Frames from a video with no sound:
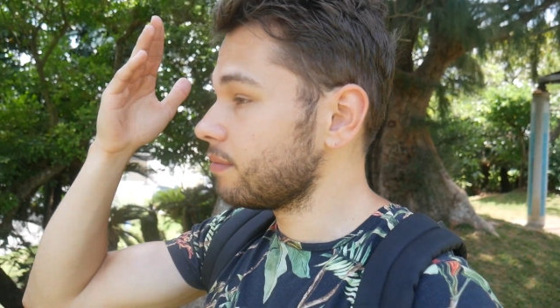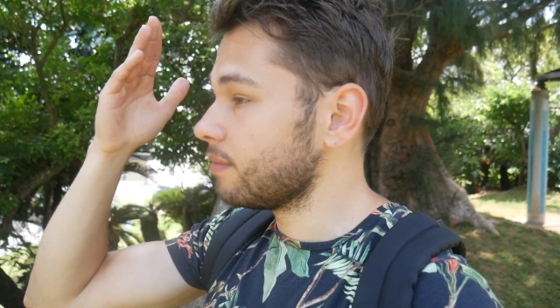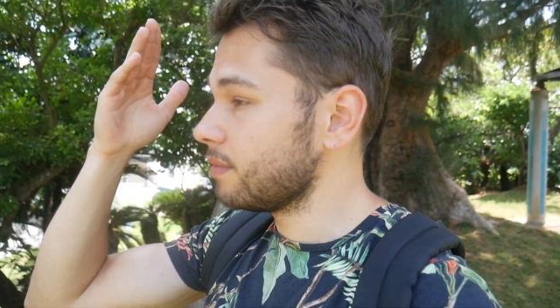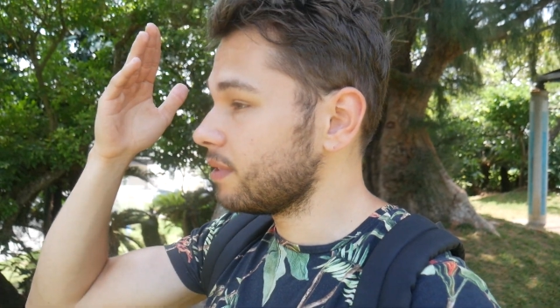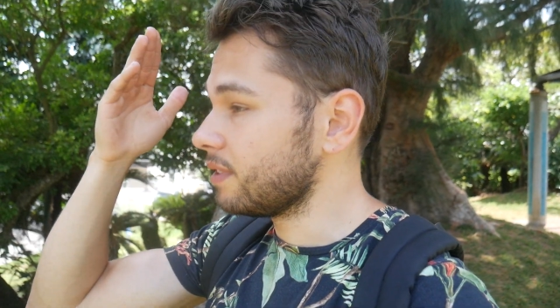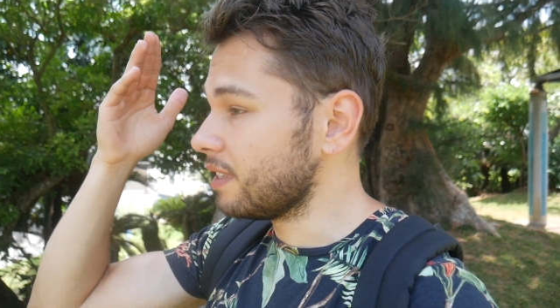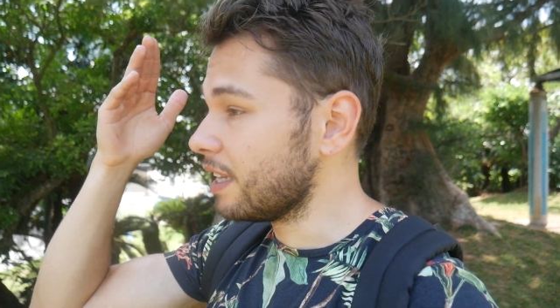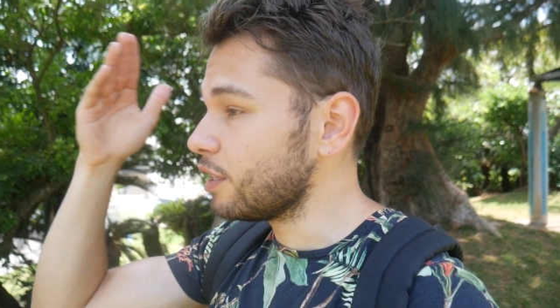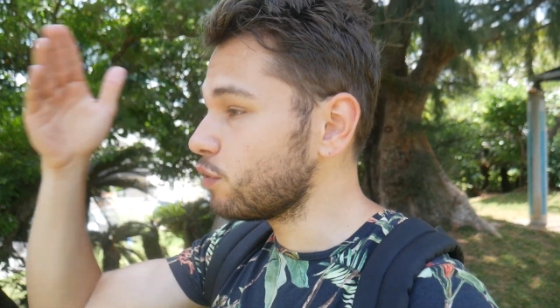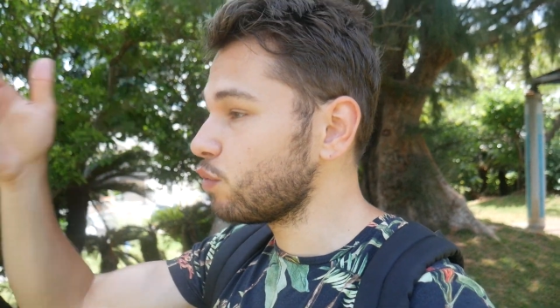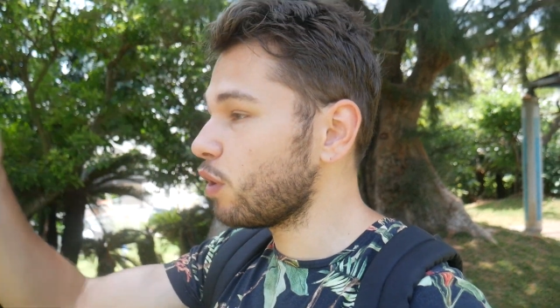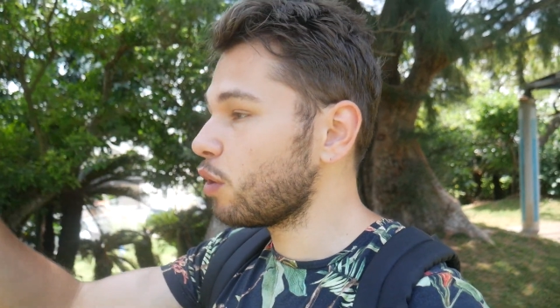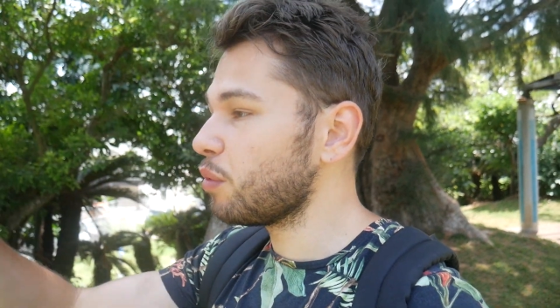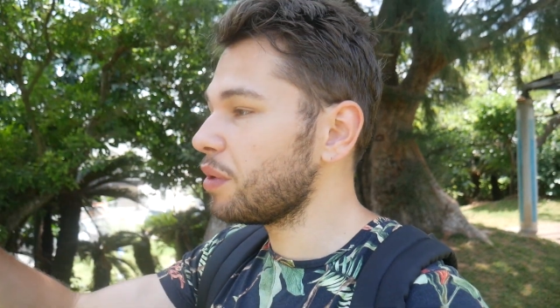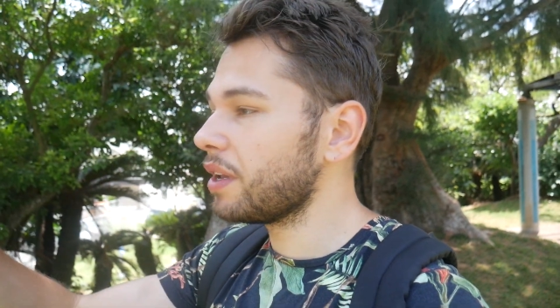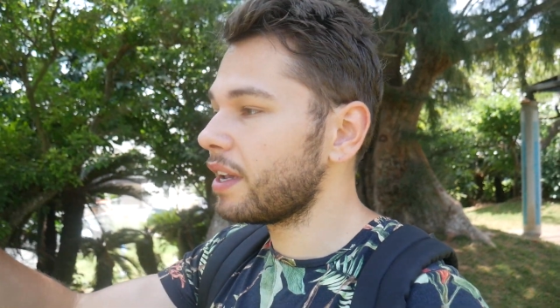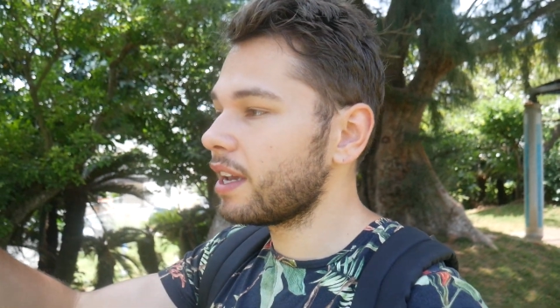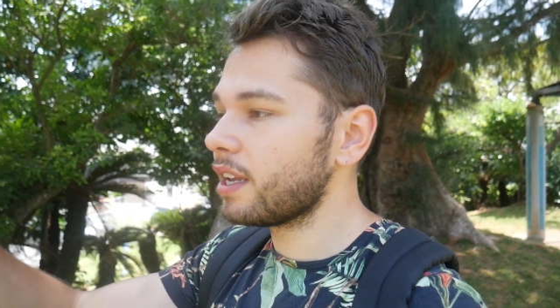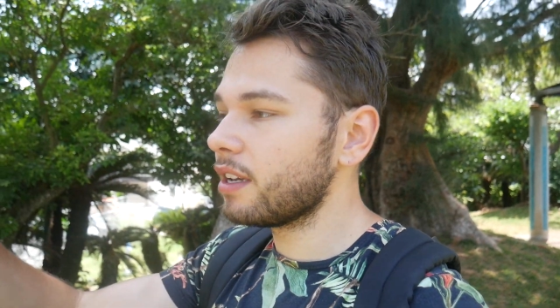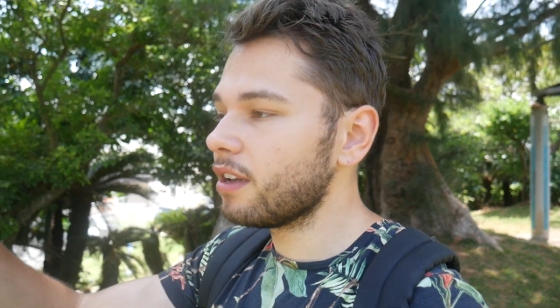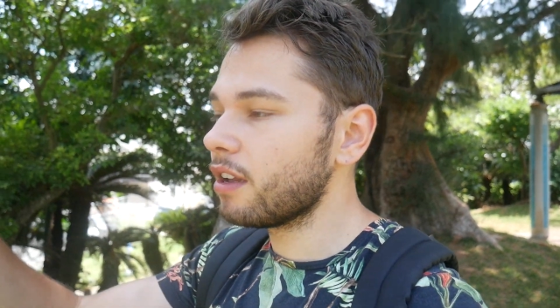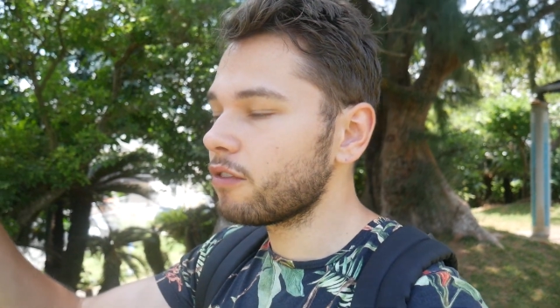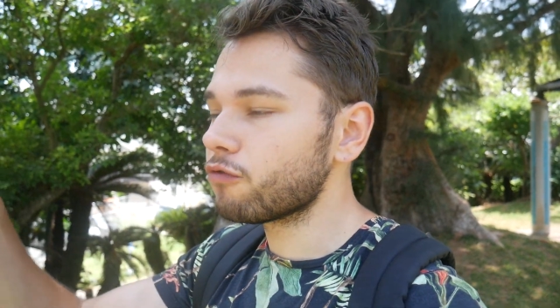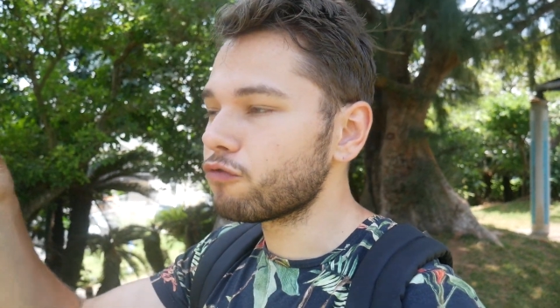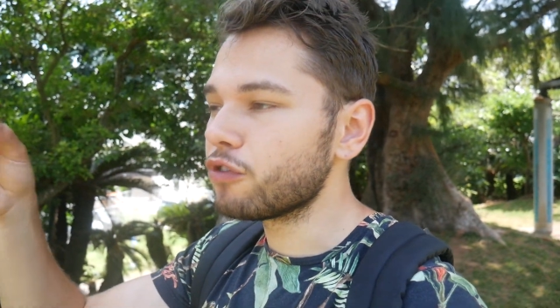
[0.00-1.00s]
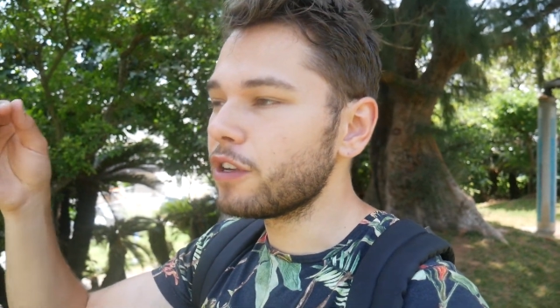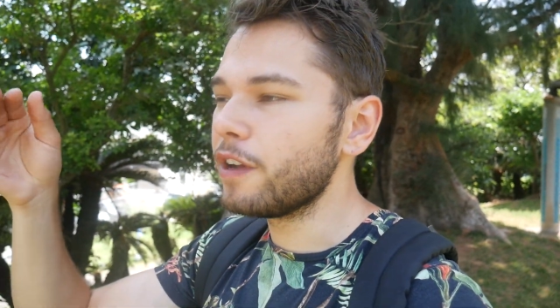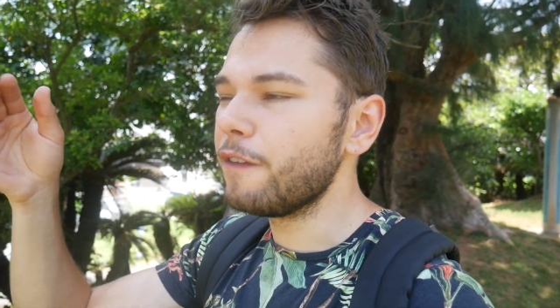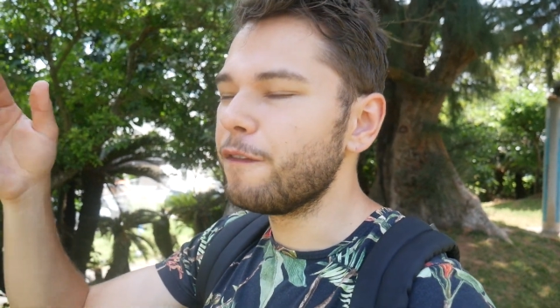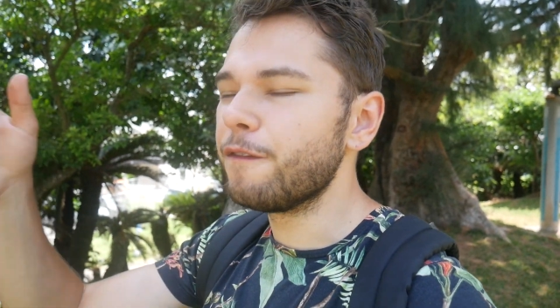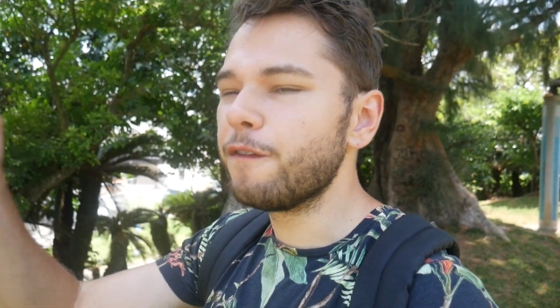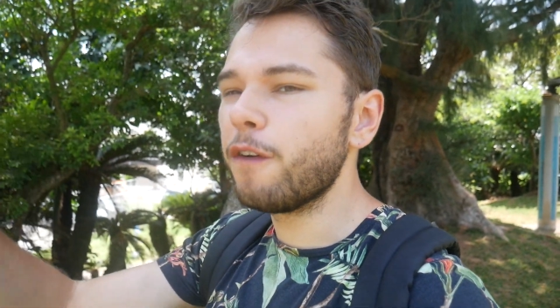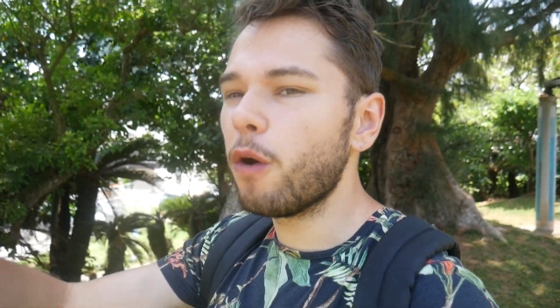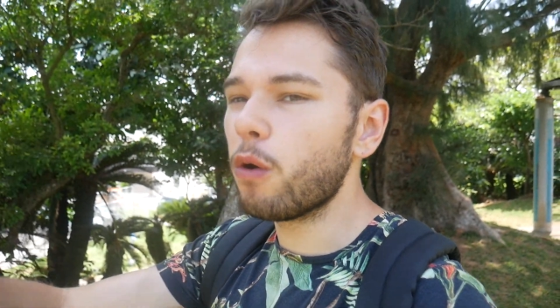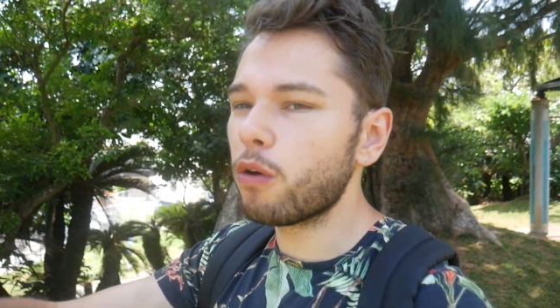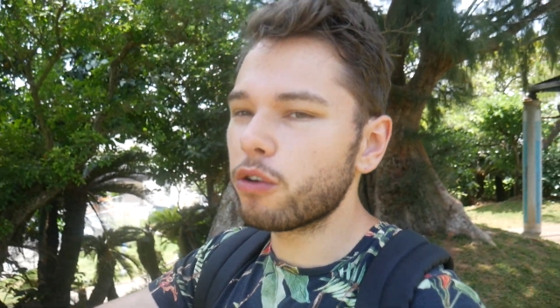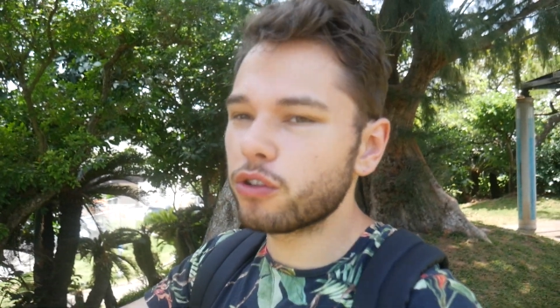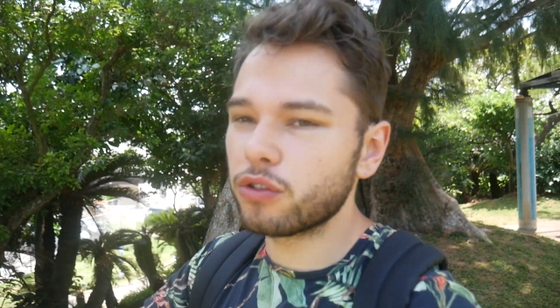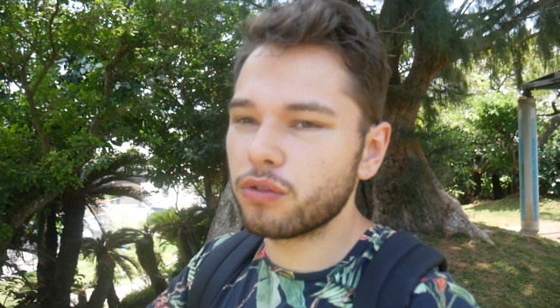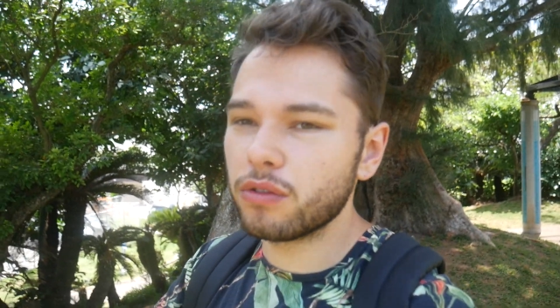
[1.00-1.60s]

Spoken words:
that's why we cannot really focus